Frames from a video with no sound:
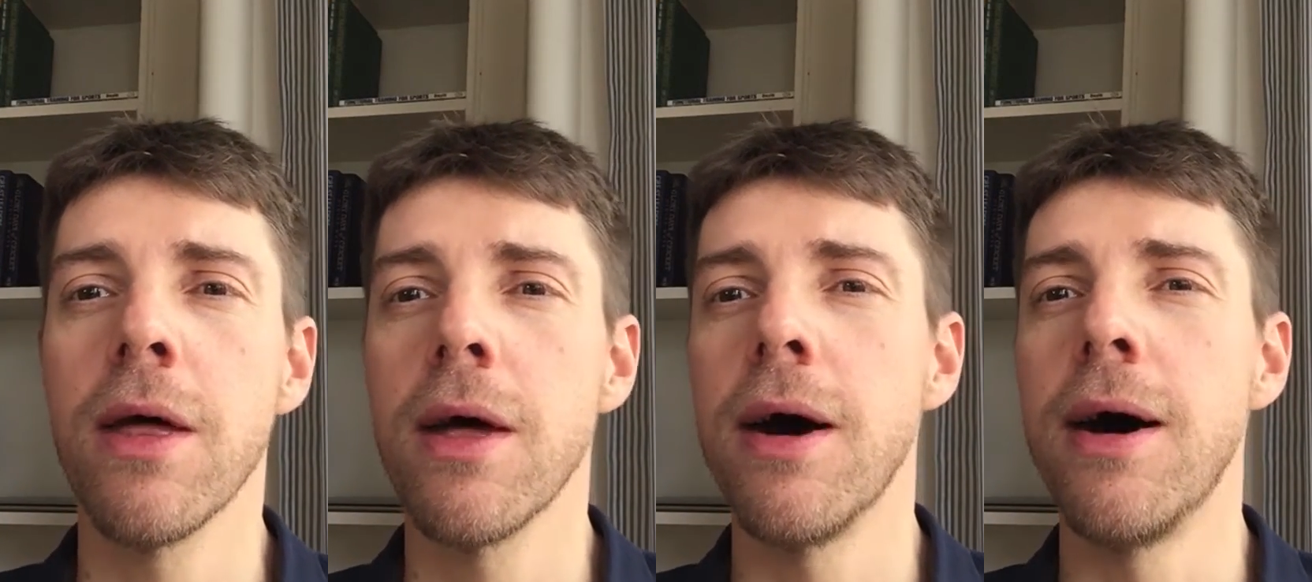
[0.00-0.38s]

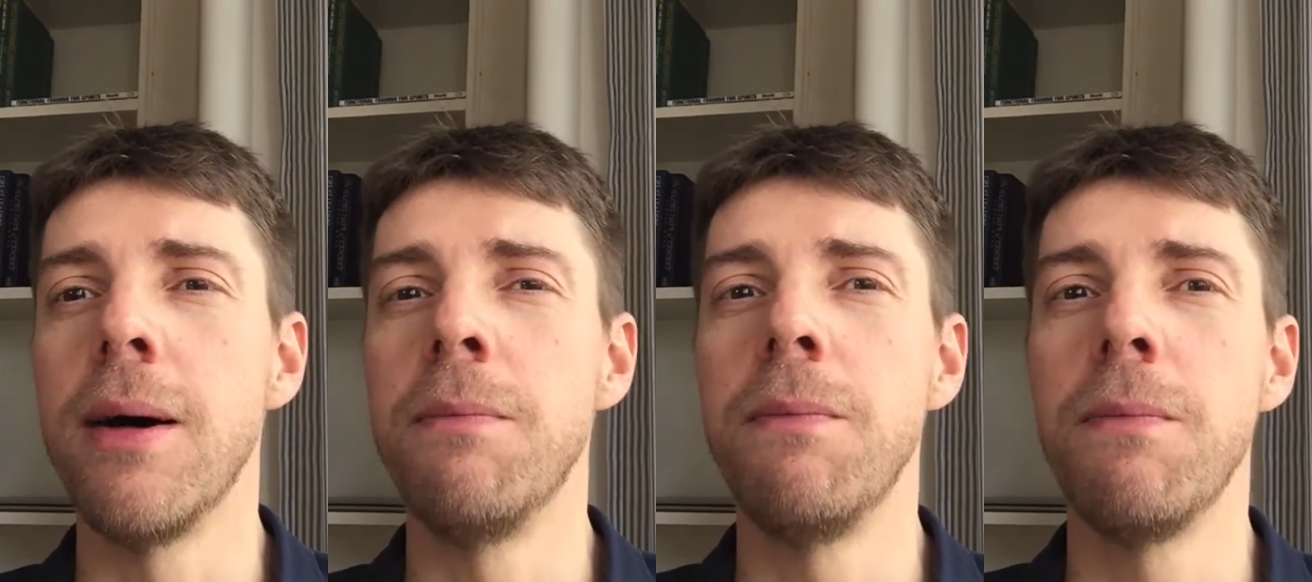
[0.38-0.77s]
And
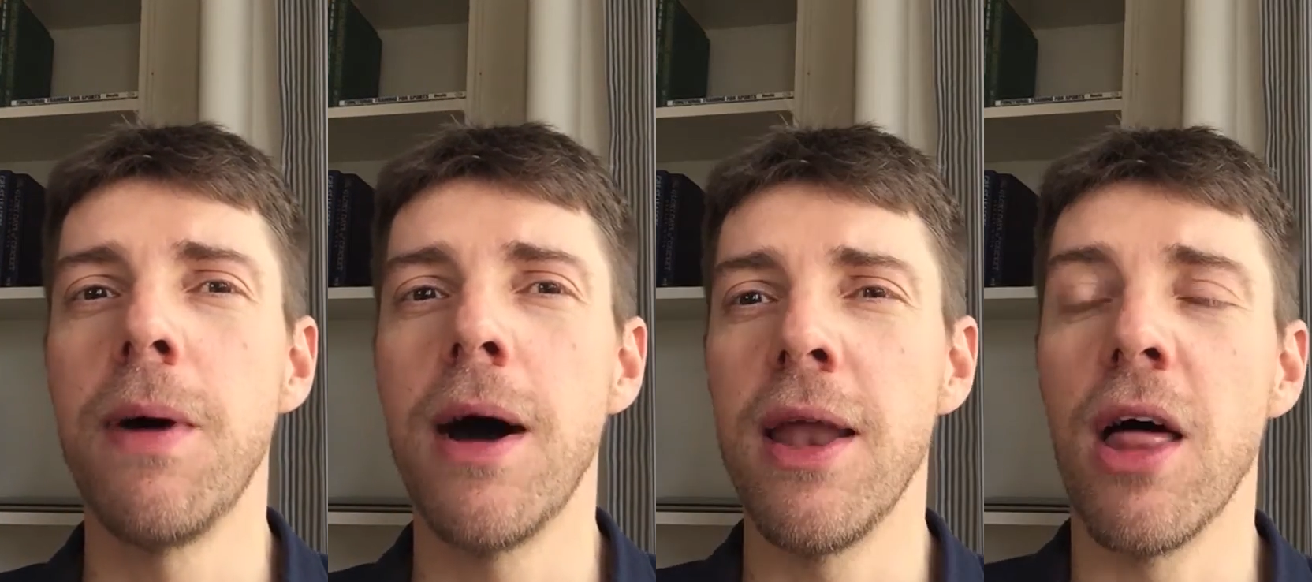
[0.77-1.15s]

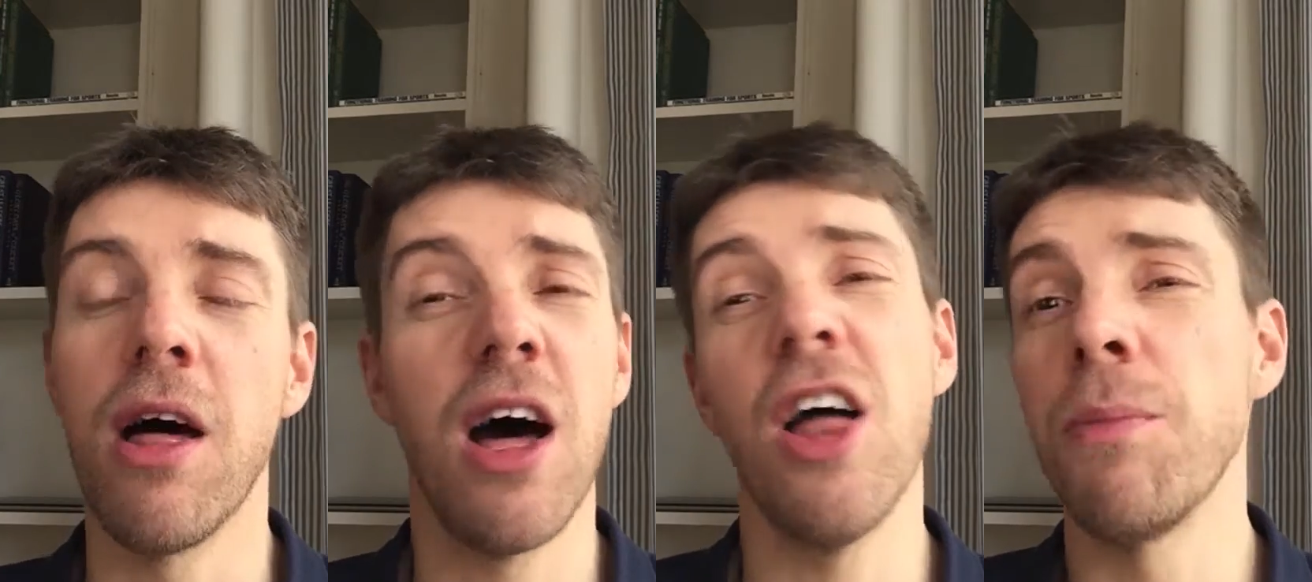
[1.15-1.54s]

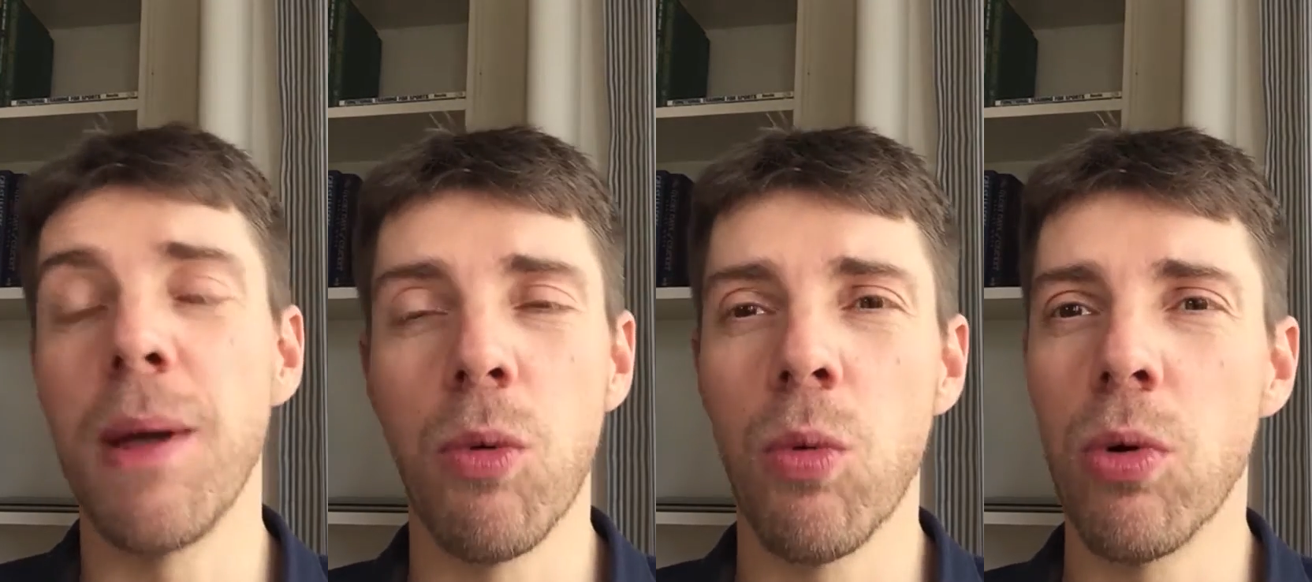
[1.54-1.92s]
other
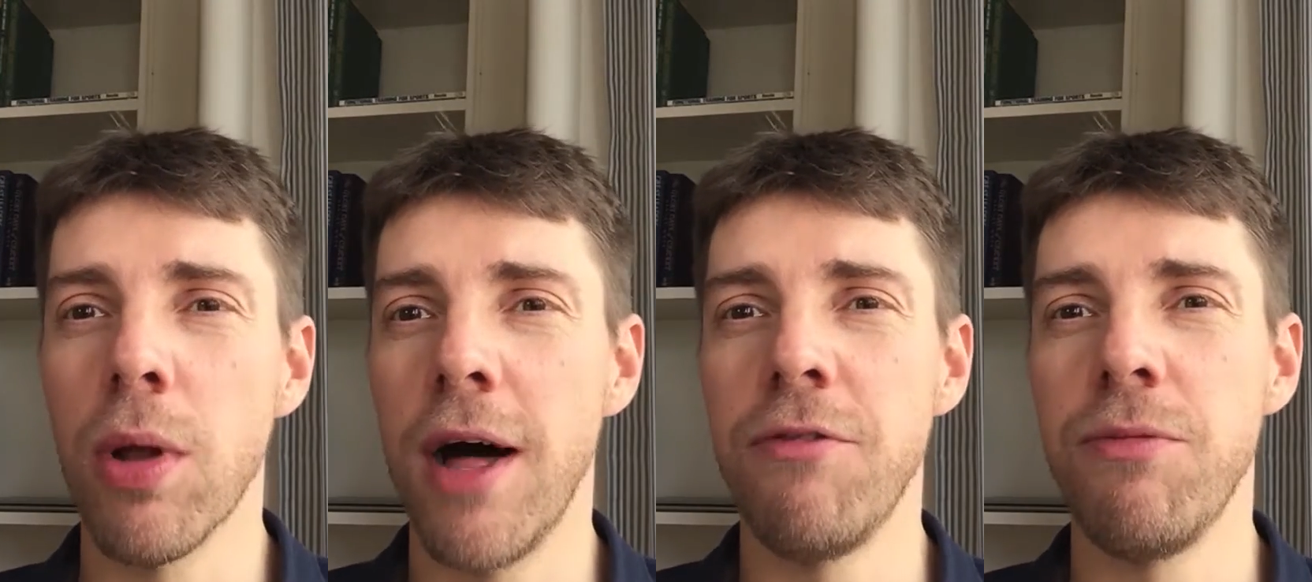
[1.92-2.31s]
people will
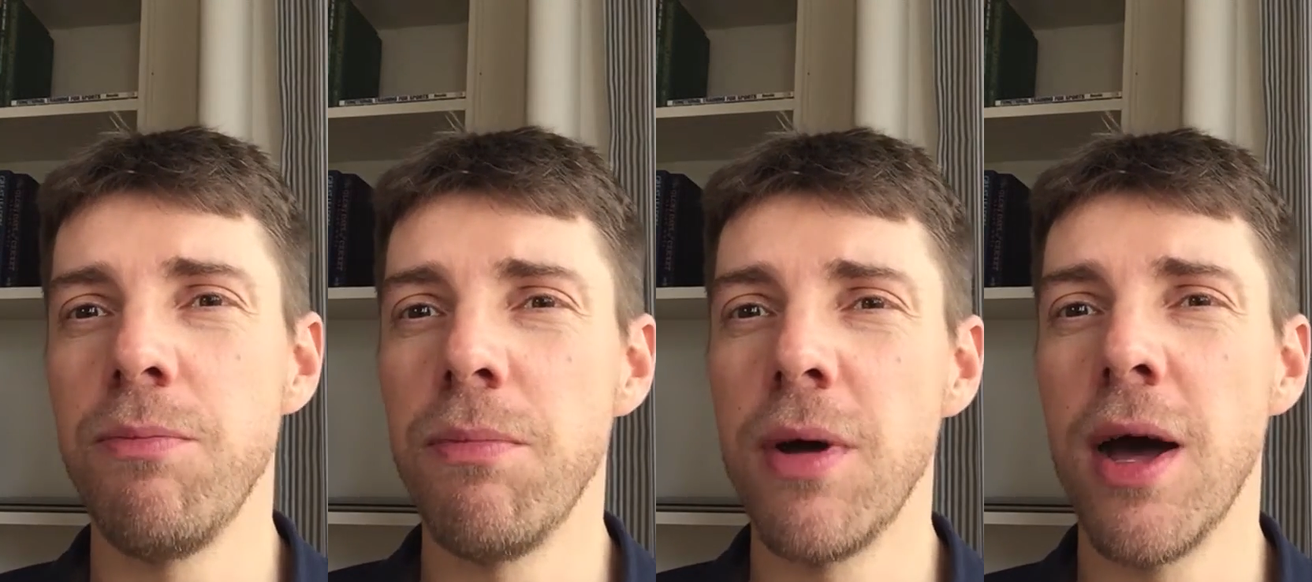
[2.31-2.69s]
have
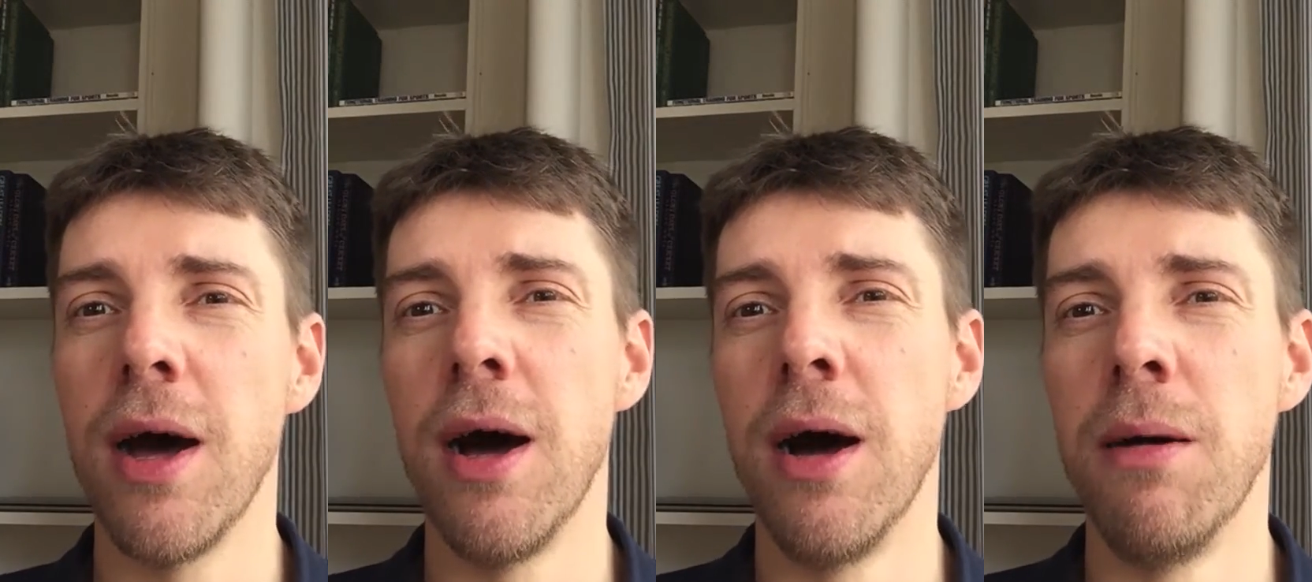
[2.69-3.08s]

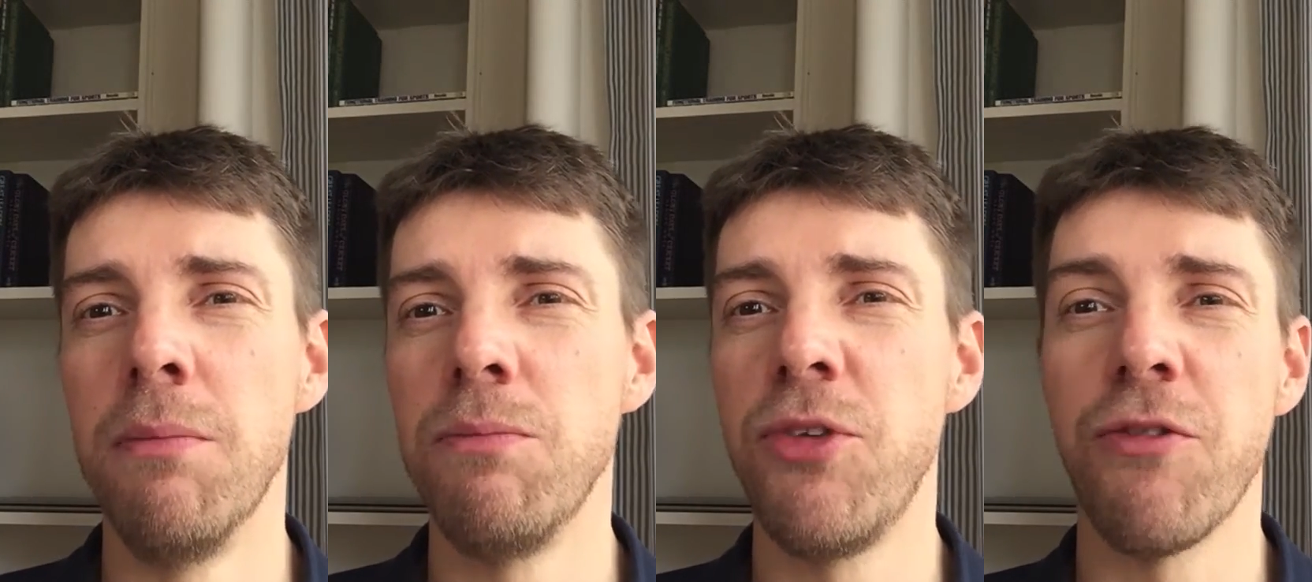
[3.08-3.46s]

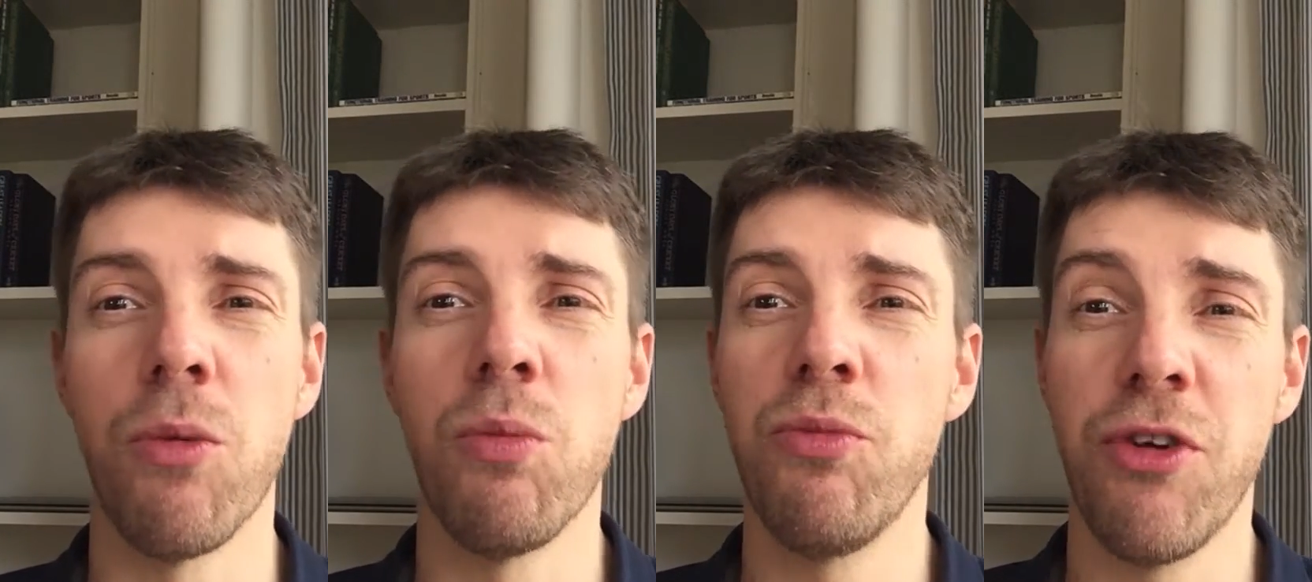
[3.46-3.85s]

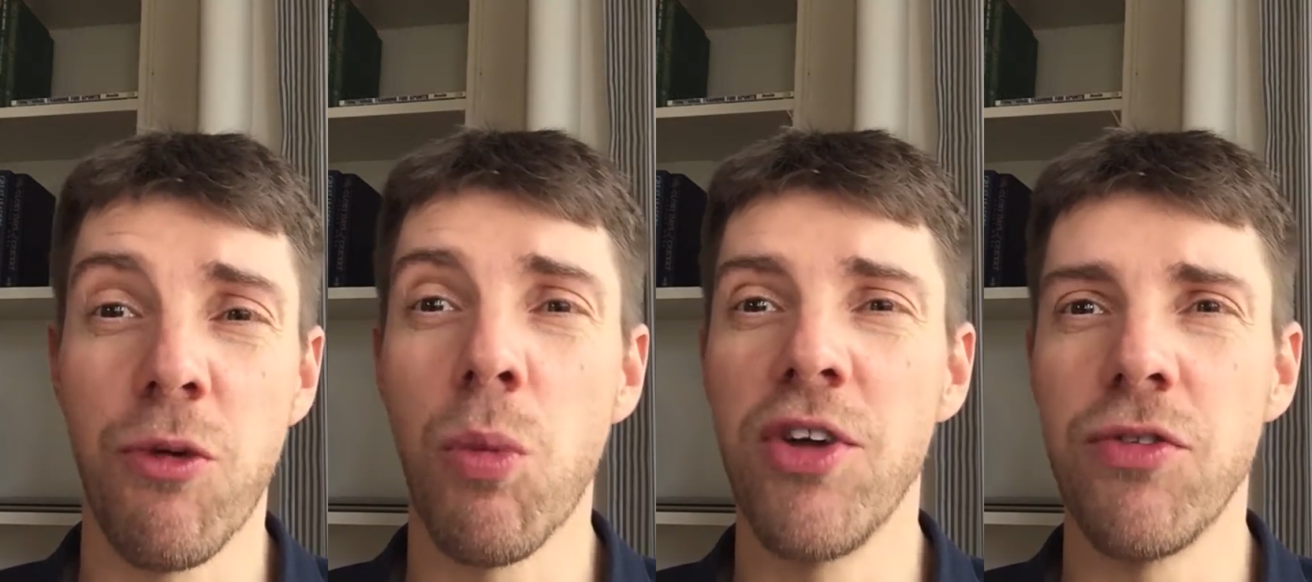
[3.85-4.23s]
different
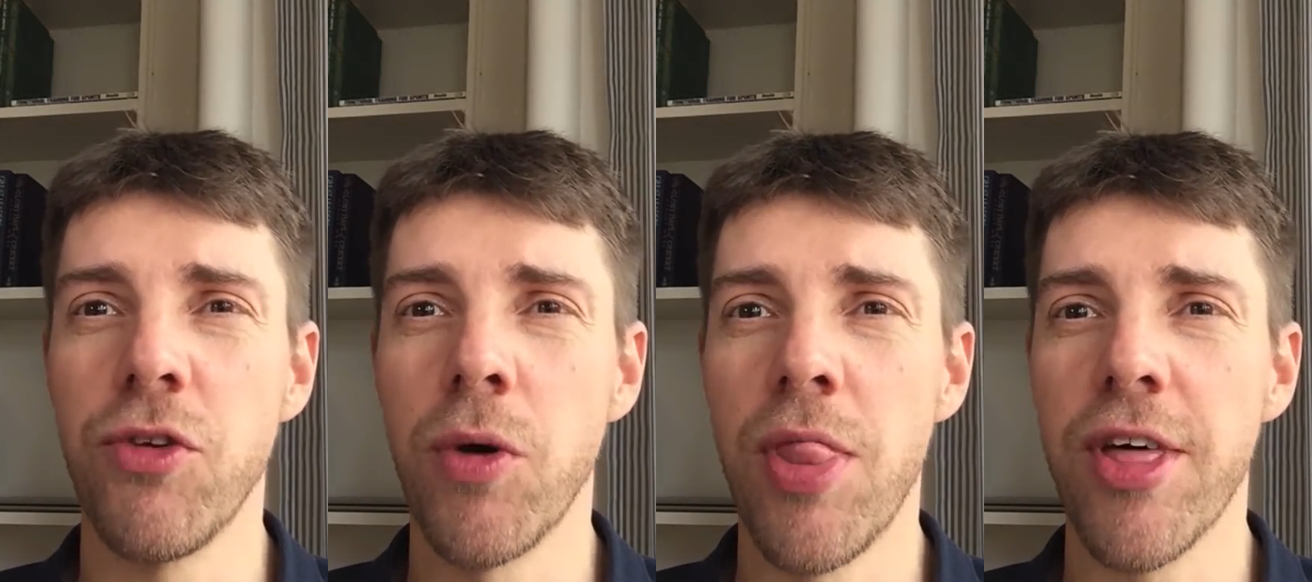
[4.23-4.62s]
ways of
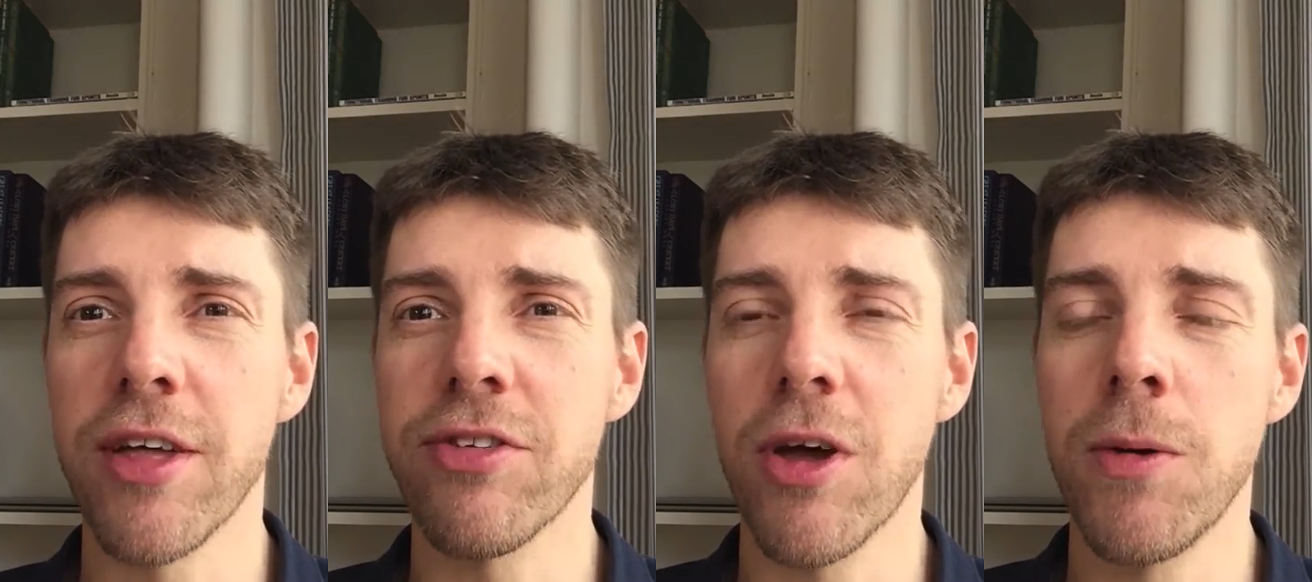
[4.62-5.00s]
doing things.
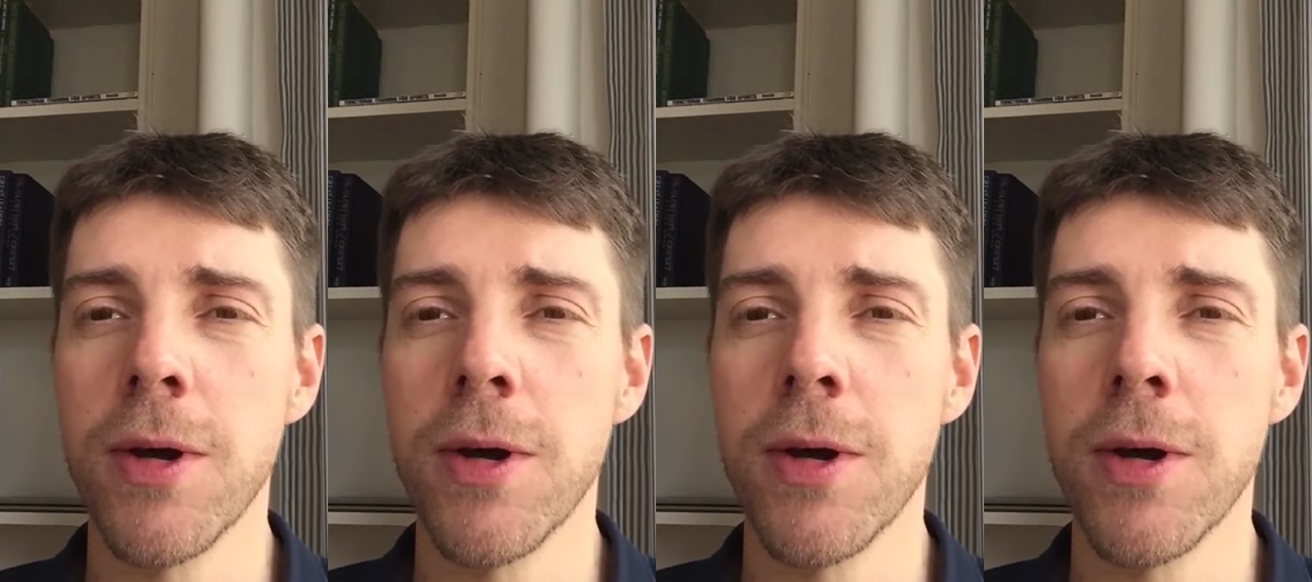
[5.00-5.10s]
So